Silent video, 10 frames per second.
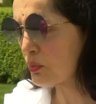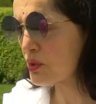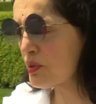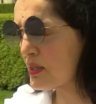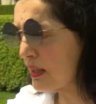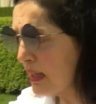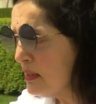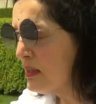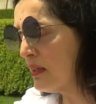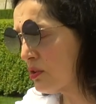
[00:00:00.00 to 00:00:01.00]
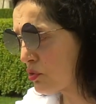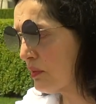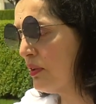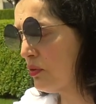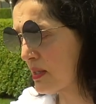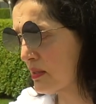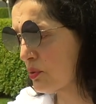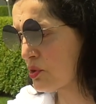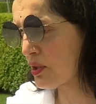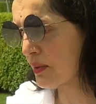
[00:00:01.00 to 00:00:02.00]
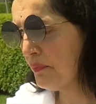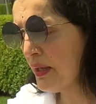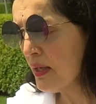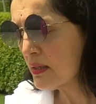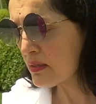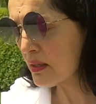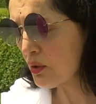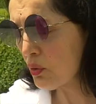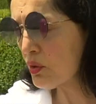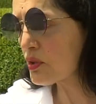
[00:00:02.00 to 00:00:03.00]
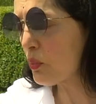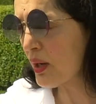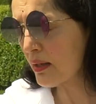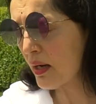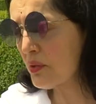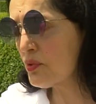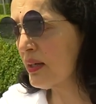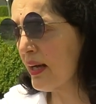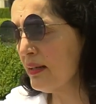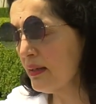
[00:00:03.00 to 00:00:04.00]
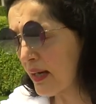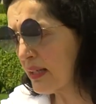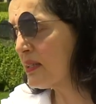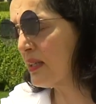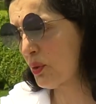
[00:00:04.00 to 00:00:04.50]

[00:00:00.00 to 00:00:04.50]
which was an India-driven resolution, secured 190